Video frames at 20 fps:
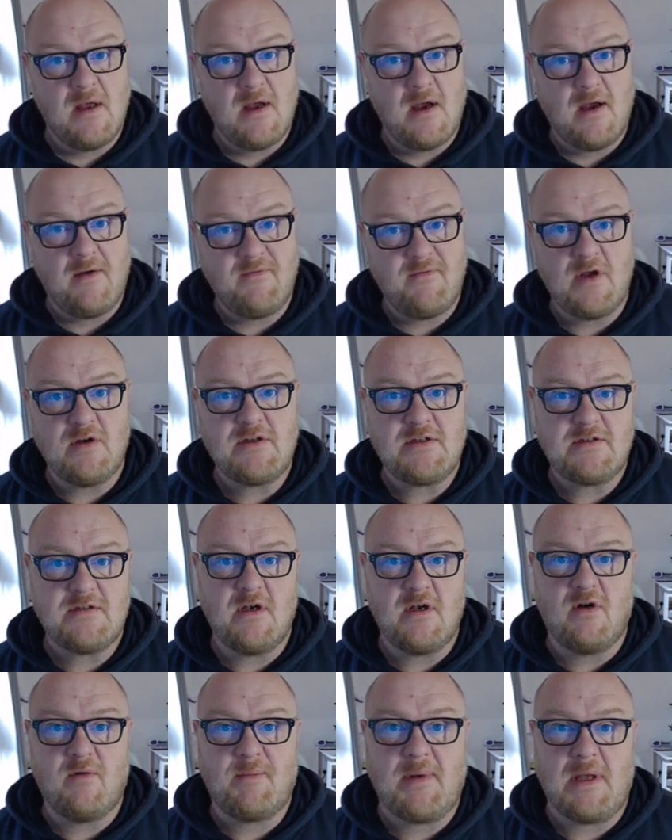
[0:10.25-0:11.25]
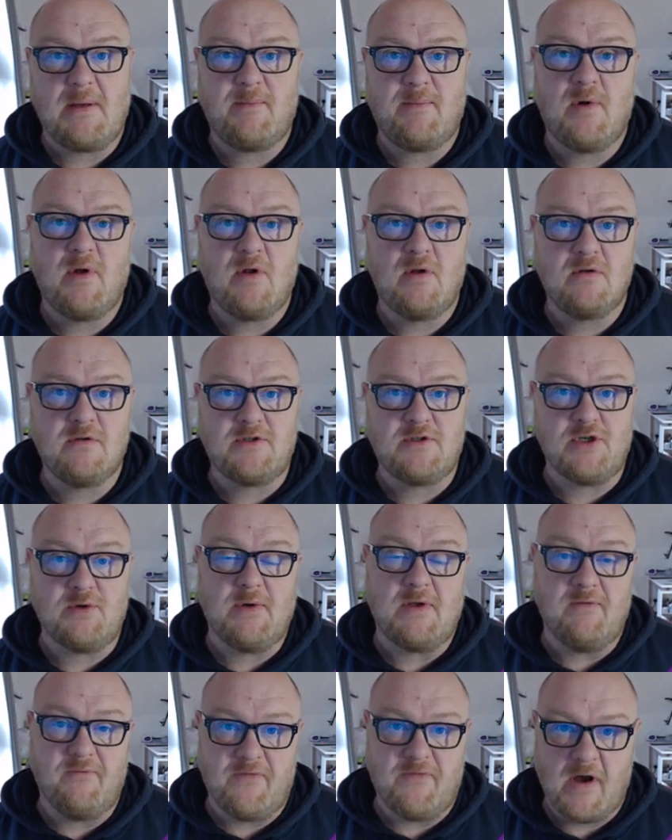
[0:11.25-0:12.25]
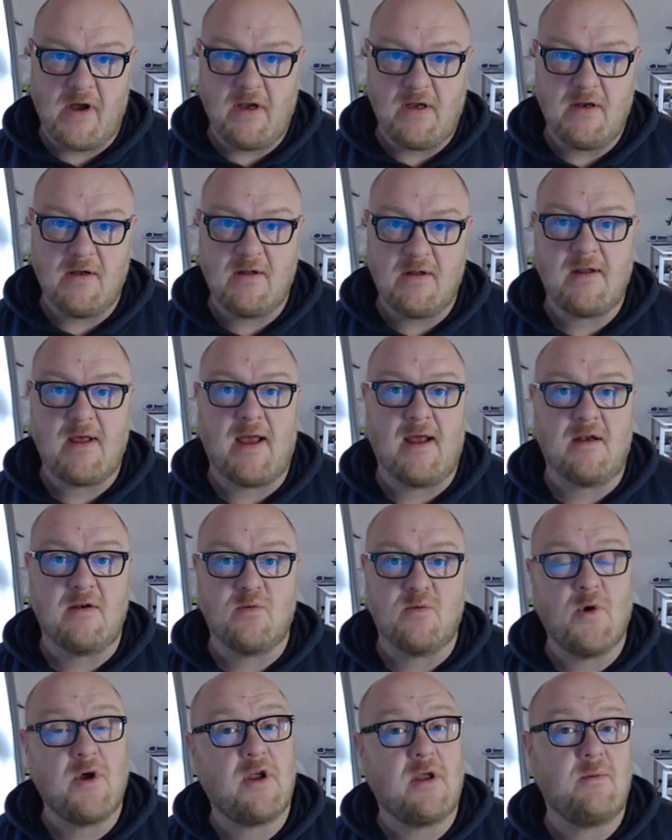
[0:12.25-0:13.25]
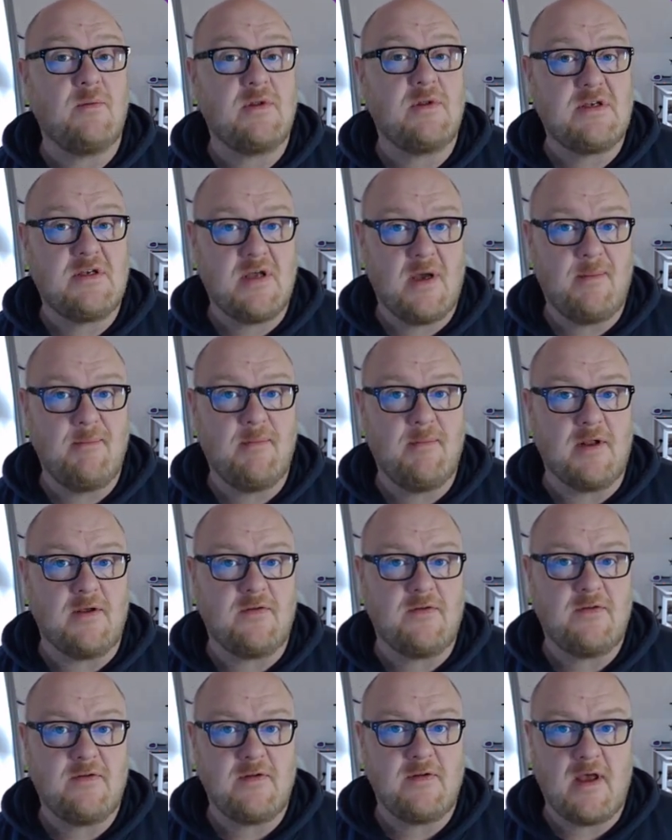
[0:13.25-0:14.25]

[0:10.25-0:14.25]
I've noticed a lot of people doing vinyl and working with tumblers,